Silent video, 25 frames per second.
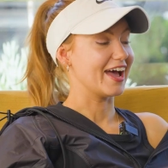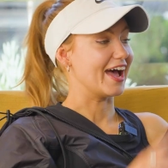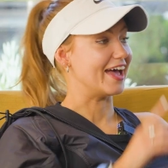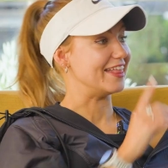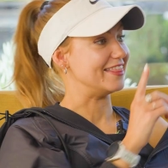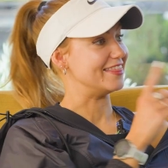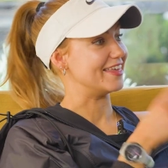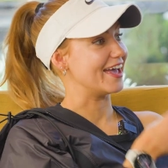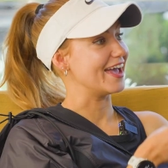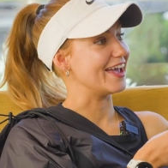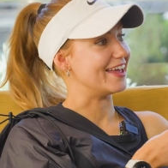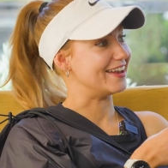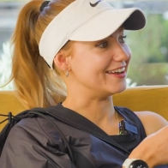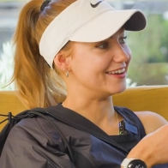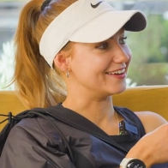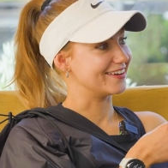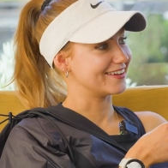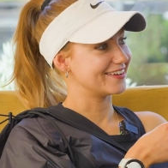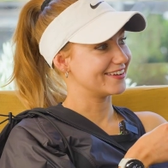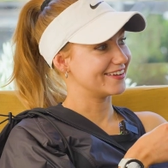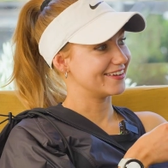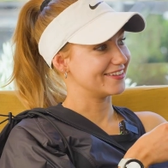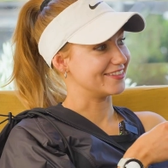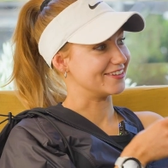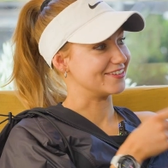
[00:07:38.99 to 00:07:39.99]
And then
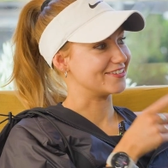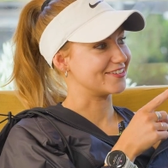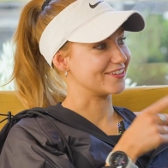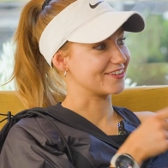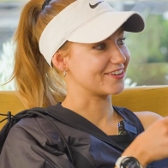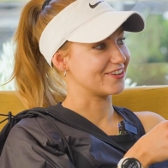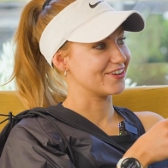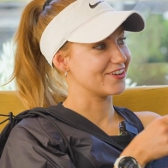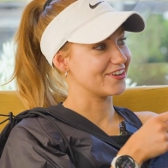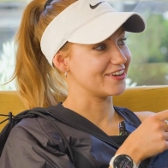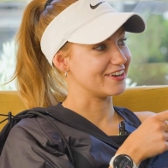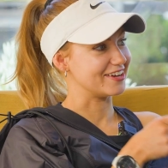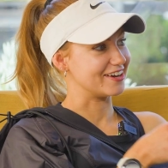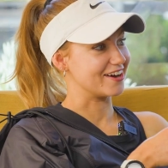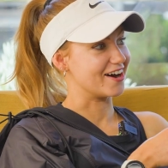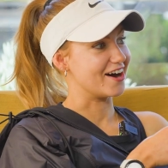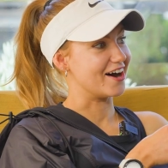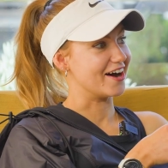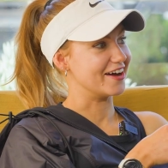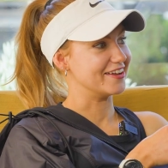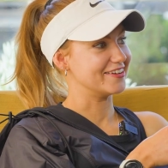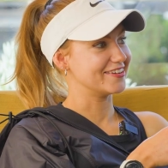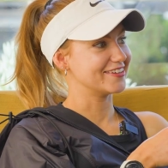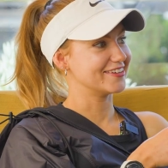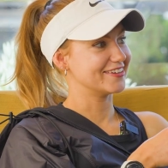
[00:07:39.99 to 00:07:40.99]
the security
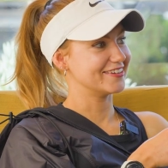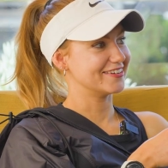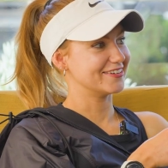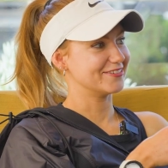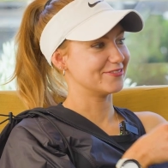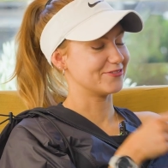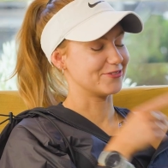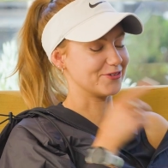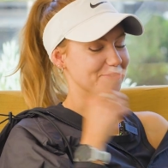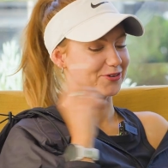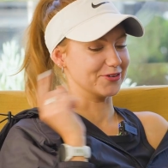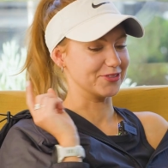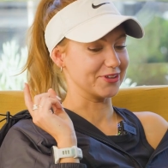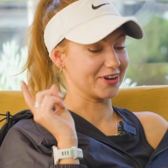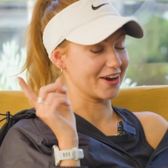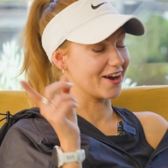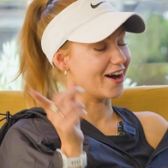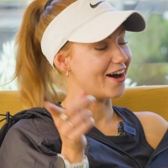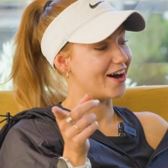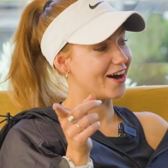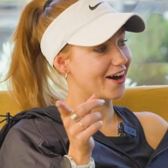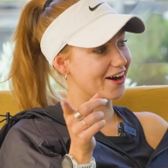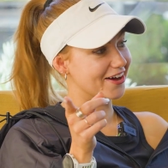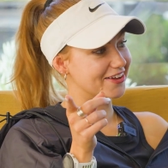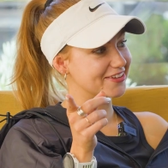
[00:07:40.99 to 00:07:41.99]
guard for the
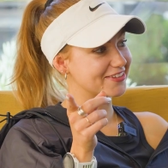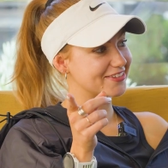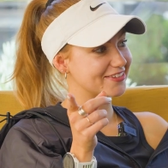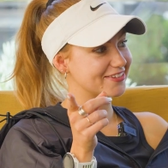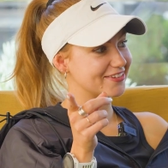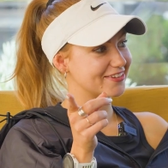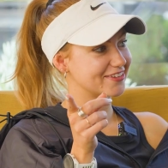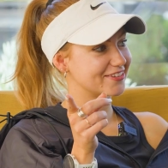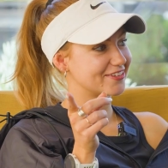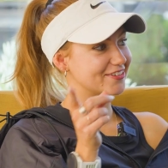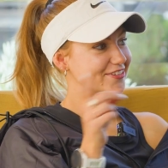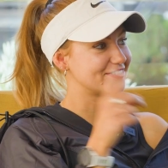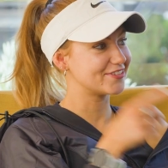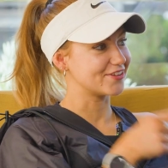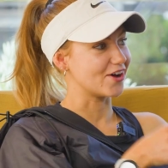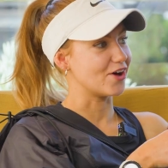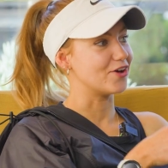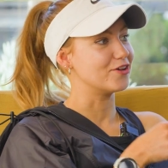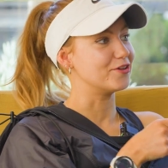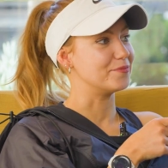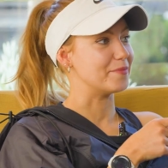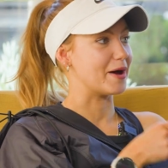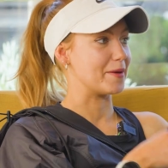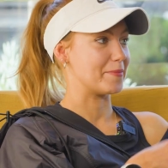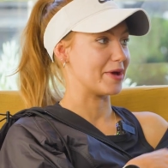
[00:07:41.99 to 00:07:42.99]
cars
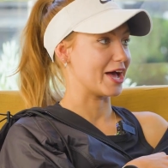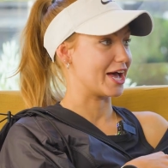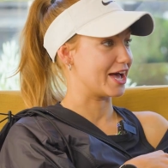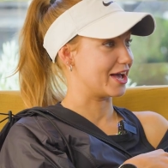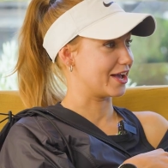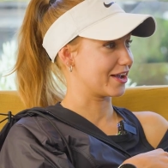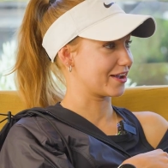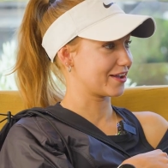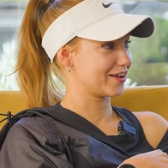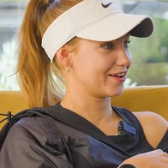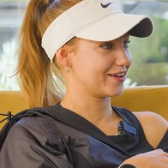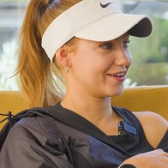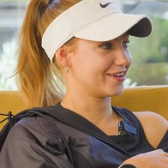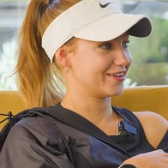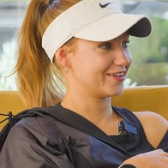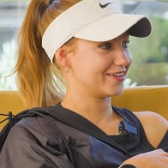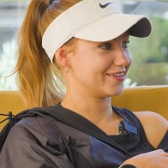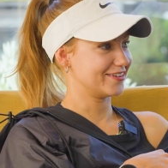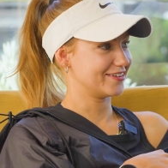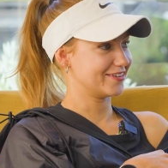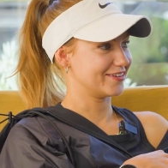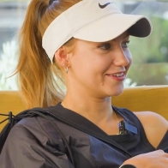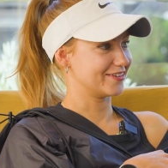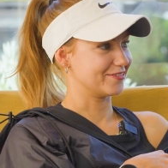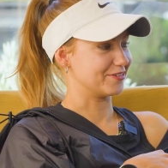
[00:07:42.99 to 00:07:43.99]
stole my bag
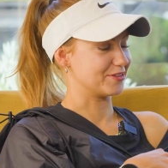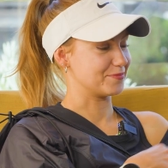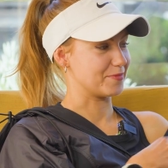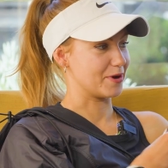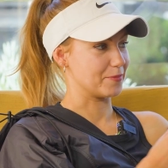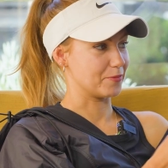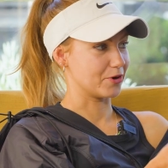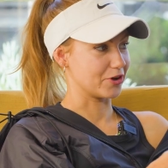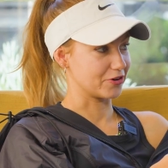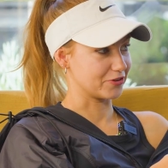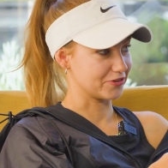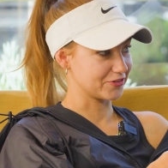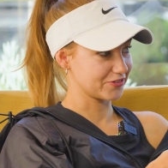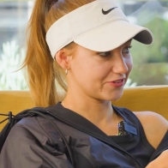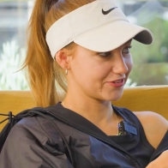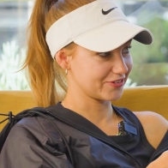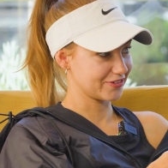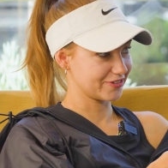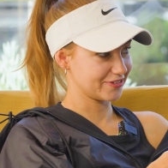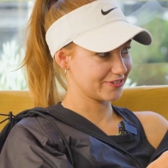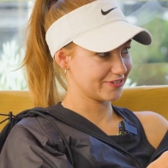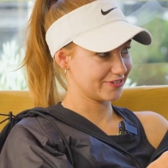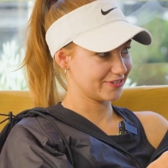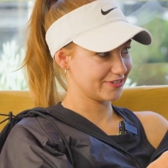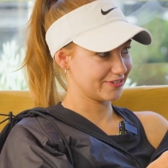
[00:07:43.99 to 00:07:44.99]
with my bottles,
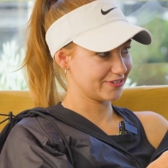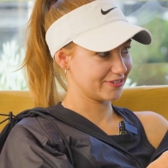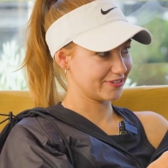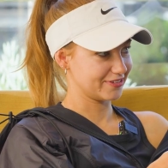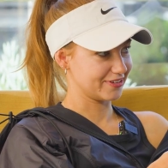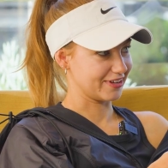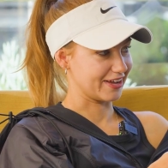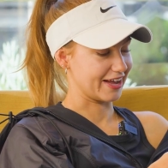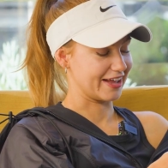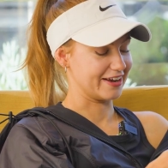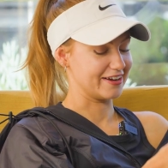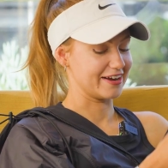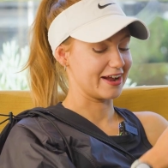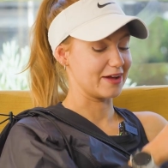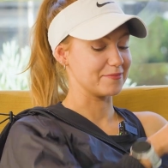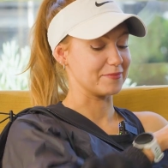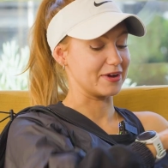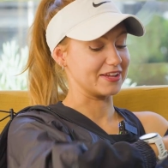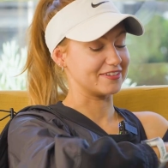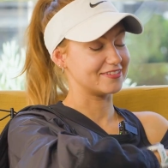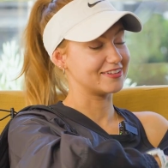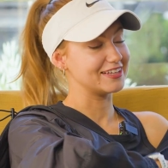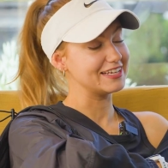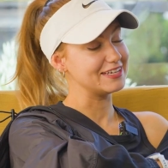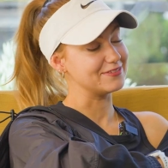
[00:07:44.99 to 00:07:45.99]
and it had
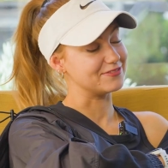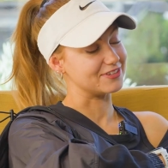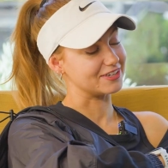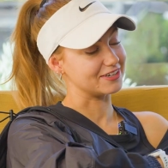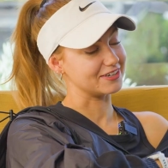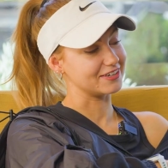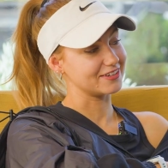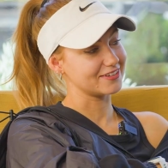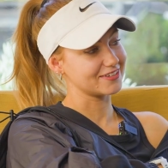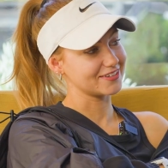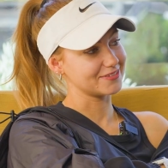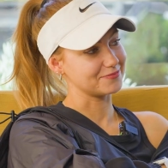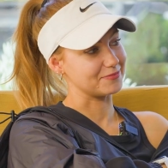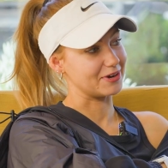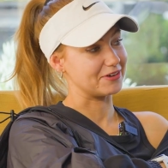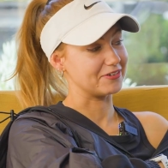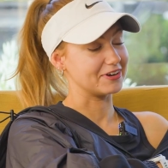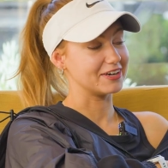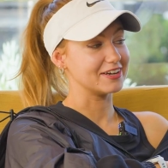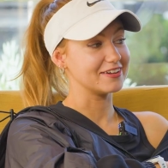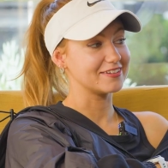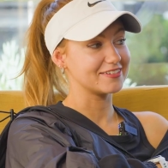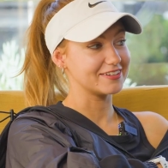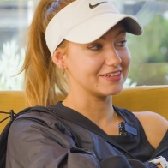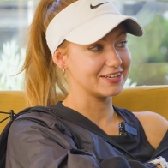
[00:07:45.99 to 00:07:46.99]
my sleeves in it, my
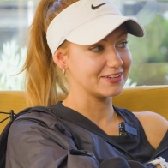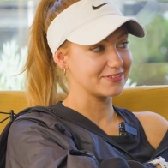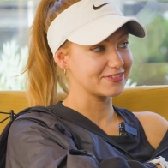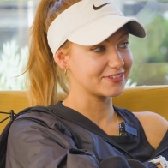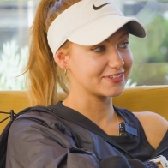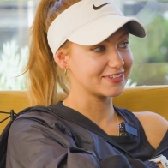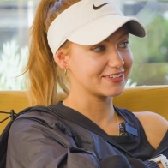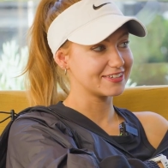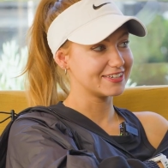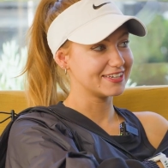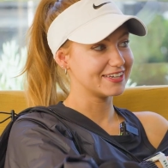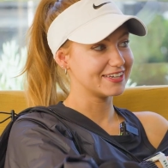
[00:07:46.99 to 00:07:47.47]
running sleeves.